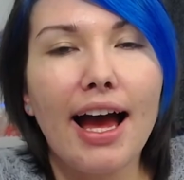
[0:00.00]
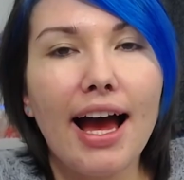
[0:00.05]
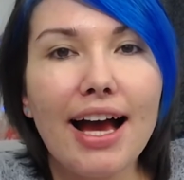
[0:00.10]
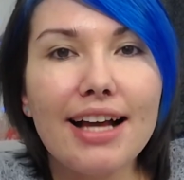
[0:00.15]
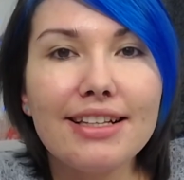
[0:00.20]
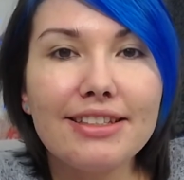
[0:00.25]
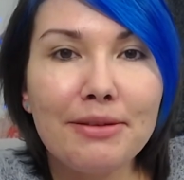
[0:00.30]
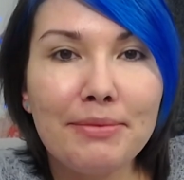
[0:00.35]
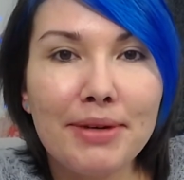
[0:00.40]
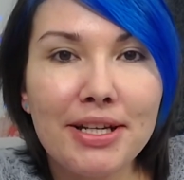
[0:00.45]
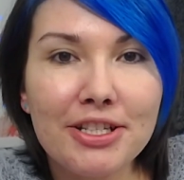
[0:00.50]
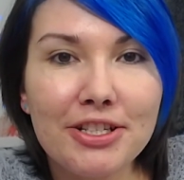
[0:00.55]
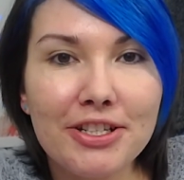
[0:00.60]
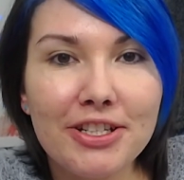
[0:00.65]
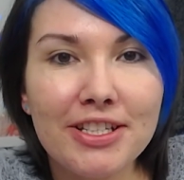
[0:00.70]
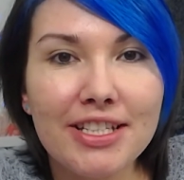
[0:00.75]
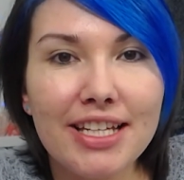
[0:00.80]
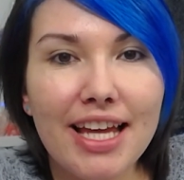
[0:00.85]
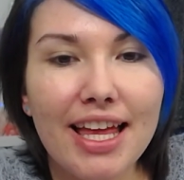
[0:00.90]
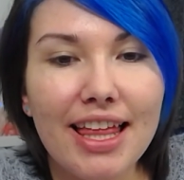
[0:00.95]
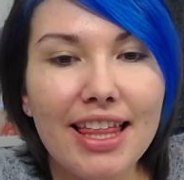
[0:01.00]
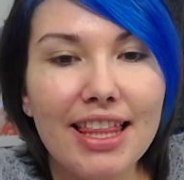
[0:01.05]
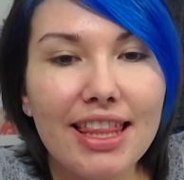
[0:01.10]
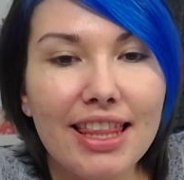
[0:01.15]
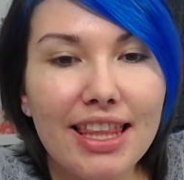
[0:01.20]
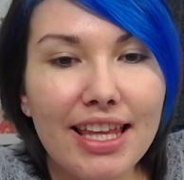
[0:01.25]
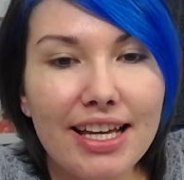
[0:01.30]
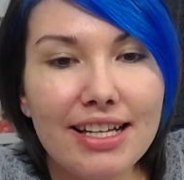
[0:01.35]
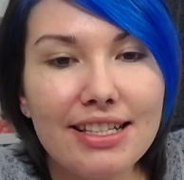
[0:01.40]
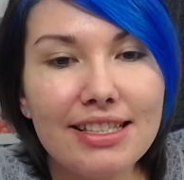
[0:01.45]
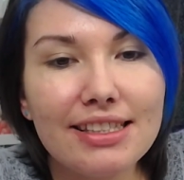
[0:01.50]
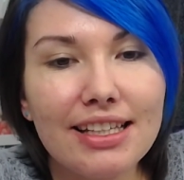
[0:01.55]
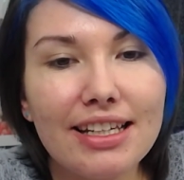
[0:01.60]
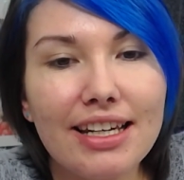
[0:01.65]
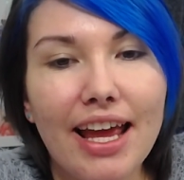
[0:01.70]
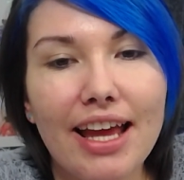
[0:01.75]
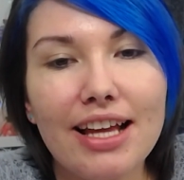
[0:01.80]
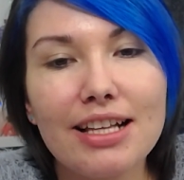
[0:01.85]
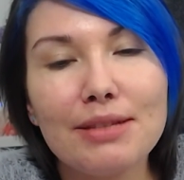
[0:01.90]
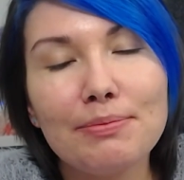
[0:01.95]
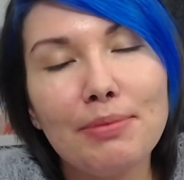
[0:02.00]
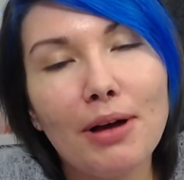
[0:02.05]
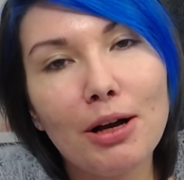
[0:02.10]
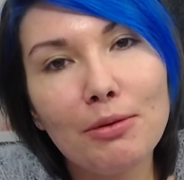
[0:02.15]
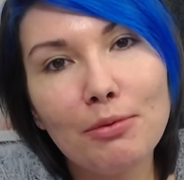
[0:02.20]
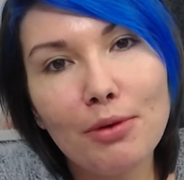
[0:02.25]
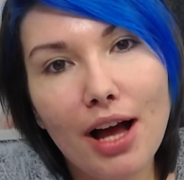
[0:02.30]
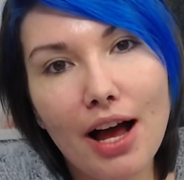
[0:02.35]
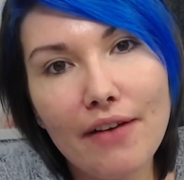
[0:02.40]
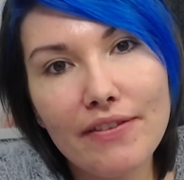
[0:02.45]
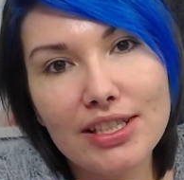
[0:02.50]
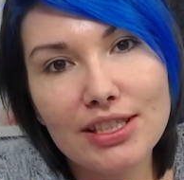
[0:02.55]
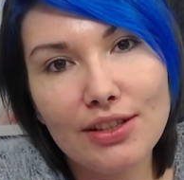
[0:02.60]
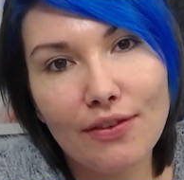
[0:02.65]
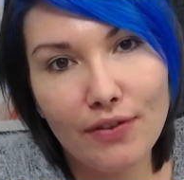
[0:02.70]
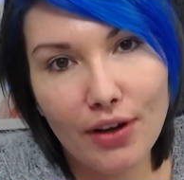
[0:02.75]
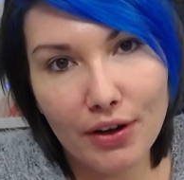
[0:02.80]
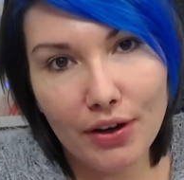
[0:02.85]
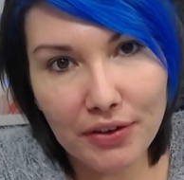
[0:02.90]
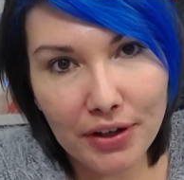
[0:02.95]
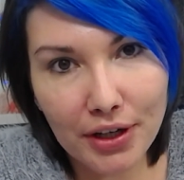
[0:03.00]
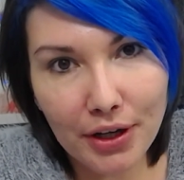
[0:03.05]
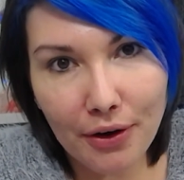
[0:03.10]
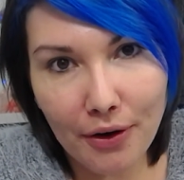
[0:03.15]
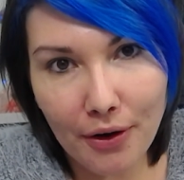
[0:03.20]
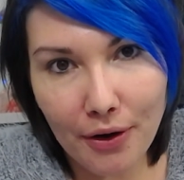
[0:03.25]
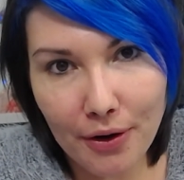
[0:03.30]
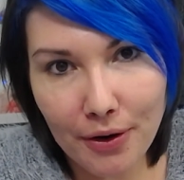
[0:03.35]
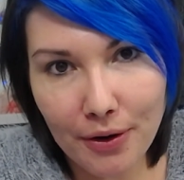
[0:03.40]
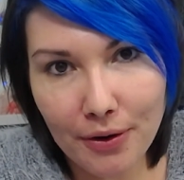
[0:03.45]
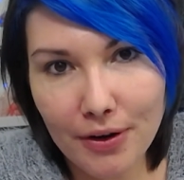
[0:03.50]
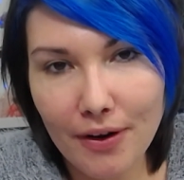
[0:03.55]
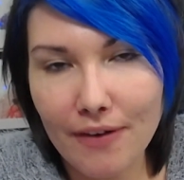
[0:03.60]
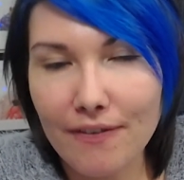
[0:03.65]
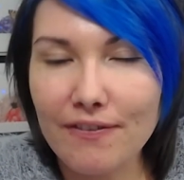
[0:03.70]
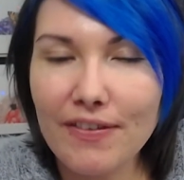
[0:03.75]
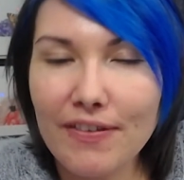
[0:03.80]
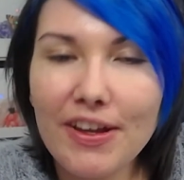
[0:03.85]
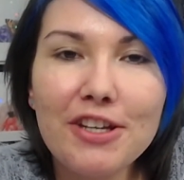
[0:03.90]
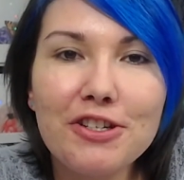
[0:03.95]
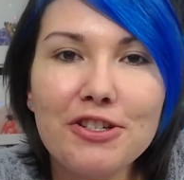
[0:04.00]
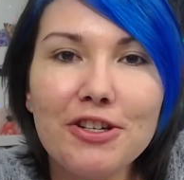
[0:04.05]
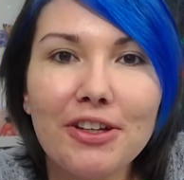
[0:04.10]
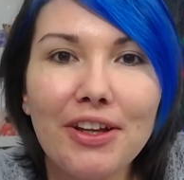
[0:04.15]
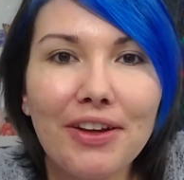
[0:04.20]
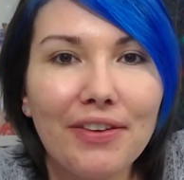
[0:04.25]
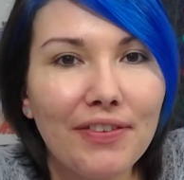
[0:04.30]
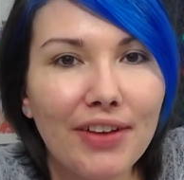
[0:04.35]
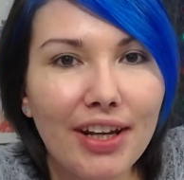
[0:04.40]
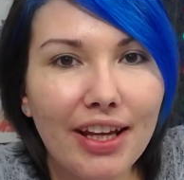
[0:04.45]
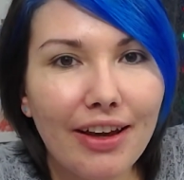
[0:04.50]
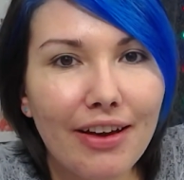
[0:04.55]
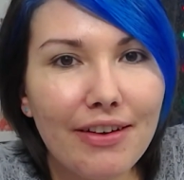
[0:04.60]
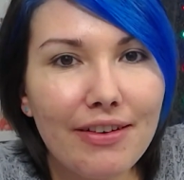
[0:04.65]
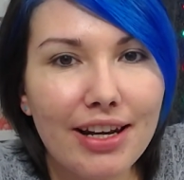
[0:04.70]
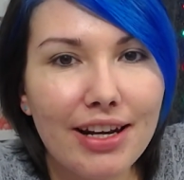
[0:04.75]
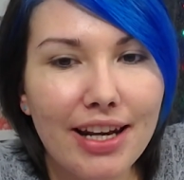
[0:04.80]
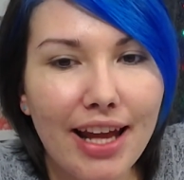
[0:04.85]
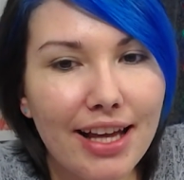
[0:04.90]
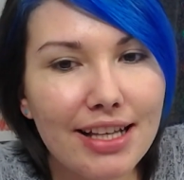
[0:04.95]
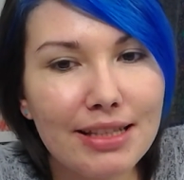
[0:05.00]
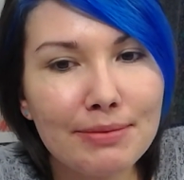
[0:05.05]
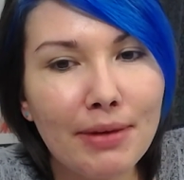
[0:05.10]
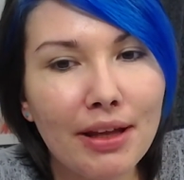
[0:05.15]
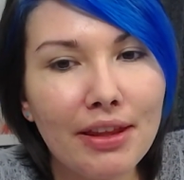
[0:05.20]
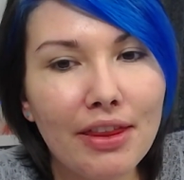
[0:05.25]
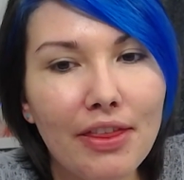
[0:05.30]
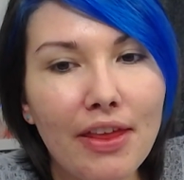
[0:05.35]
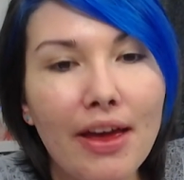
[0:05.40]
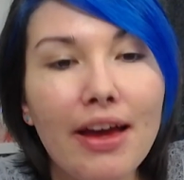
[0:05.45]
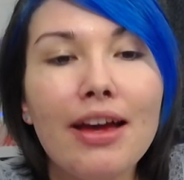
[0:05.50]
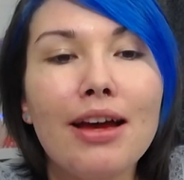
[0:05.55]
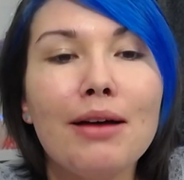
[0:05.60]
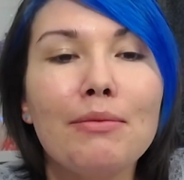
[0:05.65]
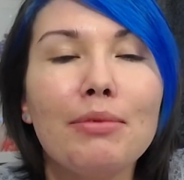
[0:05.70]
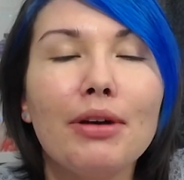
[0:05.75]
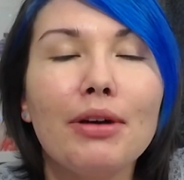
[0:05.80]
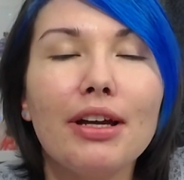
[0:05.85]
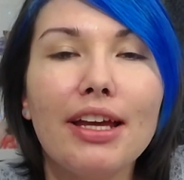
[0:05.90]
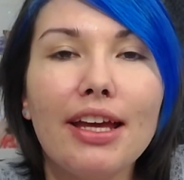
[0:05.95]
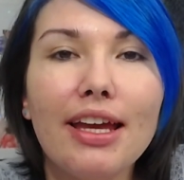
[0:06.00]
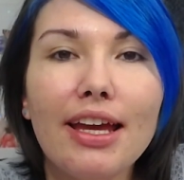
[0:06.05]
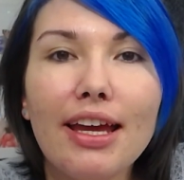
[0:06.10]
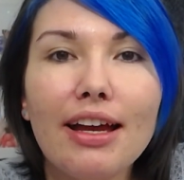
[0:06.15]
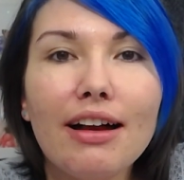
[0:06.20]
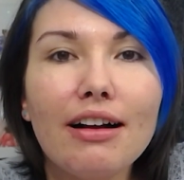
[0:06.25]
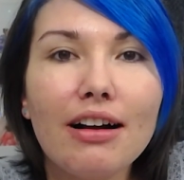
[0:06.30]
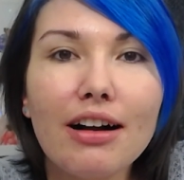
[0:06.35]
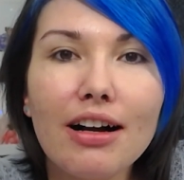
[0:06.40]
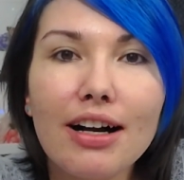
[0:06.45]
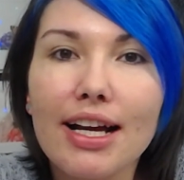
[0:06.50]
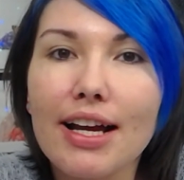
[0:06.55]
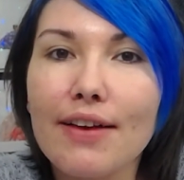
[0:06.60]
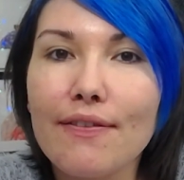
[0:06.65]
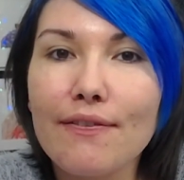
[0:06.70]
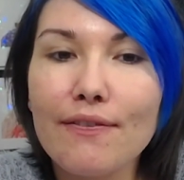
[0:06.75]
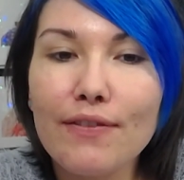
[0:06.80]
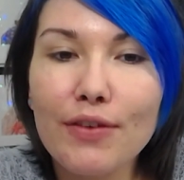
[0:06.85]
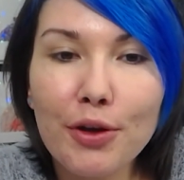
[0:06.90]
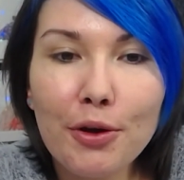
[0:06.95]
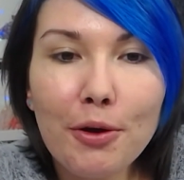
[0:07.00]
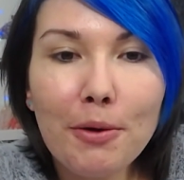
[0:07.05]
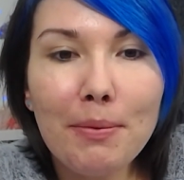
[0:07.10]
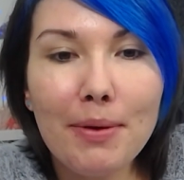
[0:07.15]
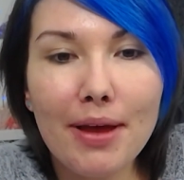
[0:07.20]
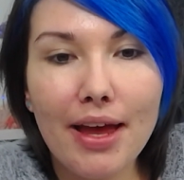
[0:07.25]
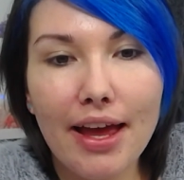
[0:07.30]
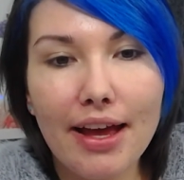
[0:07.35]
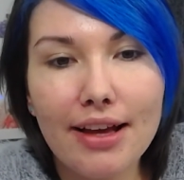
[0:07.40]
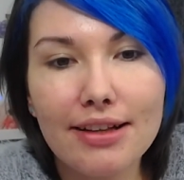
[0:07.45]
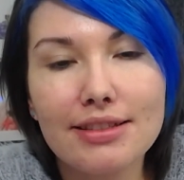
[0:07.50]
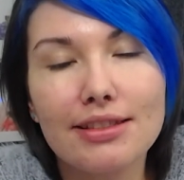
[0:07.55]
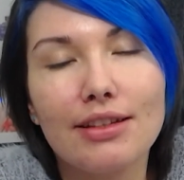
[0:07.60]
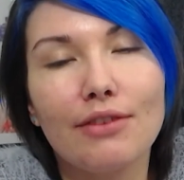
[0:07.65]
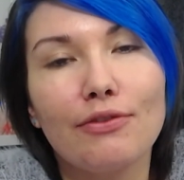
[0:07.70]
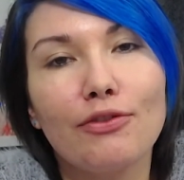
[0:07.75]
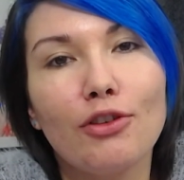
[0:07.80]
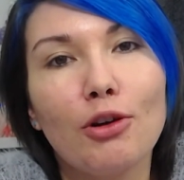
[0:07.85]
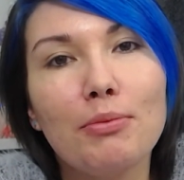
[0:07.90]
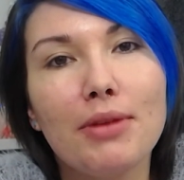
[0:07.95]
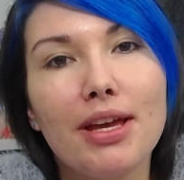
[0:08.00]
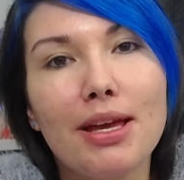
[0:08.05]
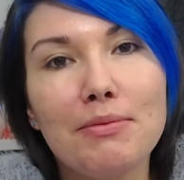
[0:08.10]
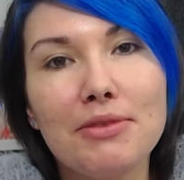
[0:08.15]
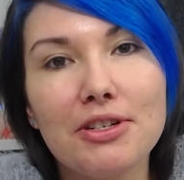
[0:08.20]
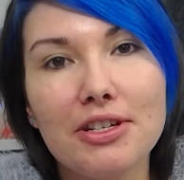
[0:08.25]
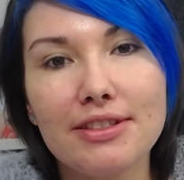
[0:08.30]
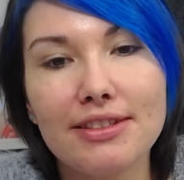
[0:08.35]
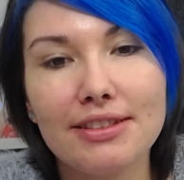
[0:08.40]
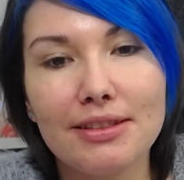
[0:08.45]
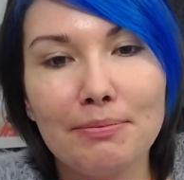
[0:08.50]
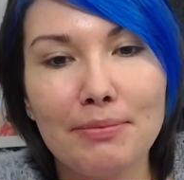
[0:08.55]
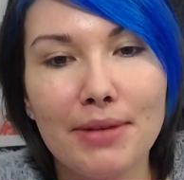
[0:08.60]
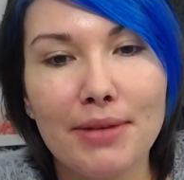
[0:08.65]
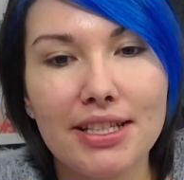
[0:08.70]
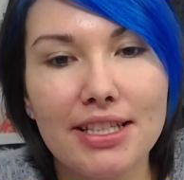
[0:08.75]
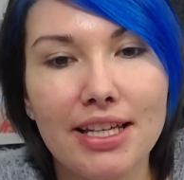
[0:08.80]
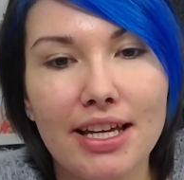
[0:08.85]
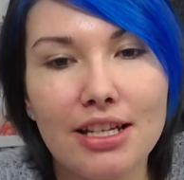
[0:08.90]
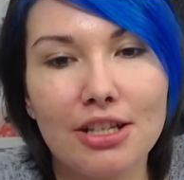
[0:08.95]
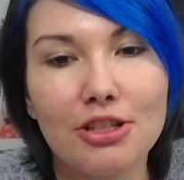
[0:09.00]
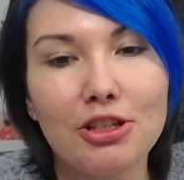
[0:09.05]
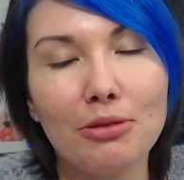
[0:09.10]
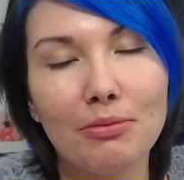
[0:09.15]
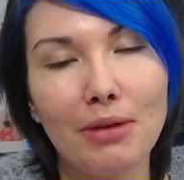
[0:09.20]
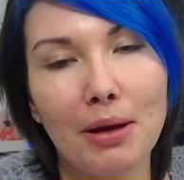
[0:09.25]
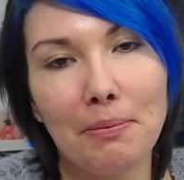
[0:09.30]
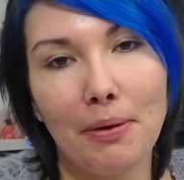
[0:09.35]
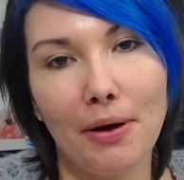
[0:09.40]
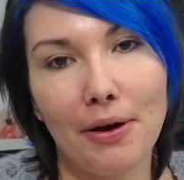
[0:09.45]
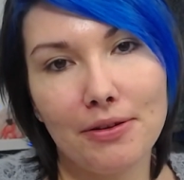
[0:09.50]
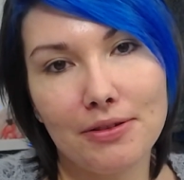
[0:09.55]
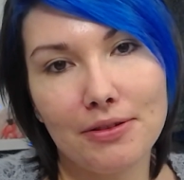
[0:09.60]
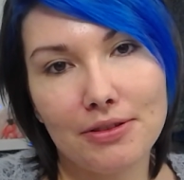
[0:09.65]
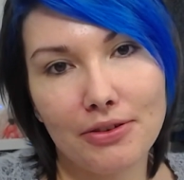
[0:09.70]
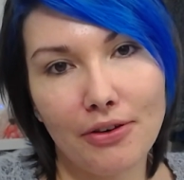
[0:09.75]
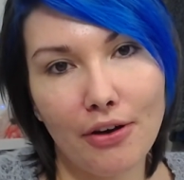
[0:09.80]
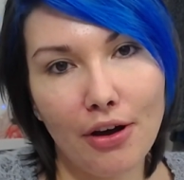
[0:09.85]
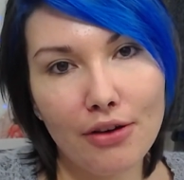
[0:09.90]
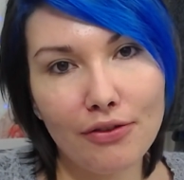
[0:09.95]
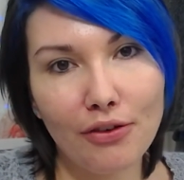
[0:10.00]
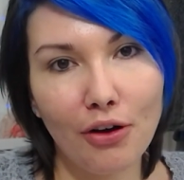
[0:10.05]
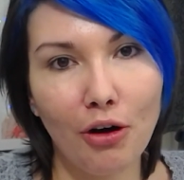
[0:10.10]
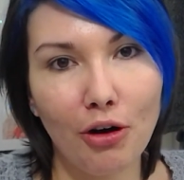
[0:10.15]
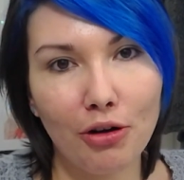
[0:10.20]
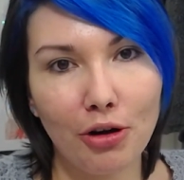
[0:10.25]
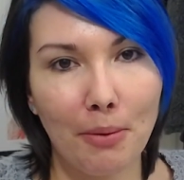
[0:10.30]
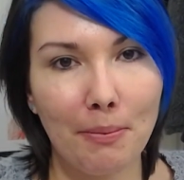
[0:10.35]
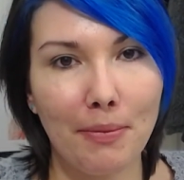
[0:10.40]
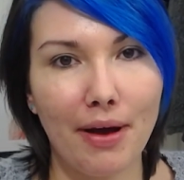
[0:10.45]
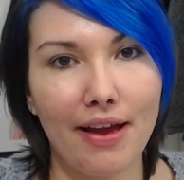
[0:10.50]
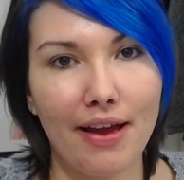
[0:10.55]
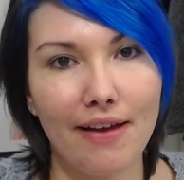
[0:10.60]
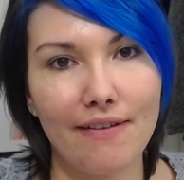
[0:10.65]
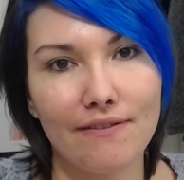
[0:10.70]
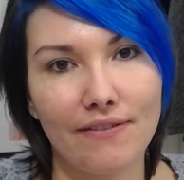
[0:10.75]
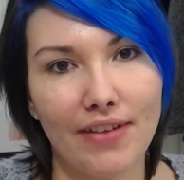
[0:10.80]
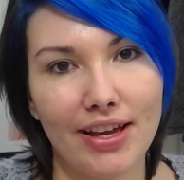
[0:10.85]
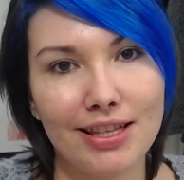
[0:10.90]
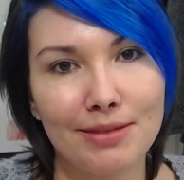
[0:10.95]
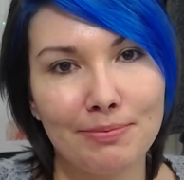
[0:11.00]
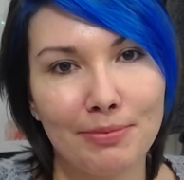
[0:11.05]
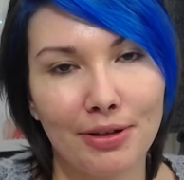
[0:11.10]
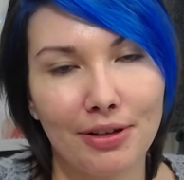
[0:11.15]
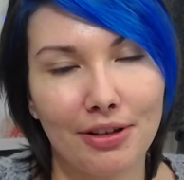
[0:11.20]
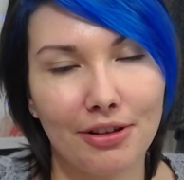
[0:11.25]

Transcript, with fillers: As I mentioned, this next part will have its very own featured video next month, but here are a few picks from images submitted to my post over on my Facebook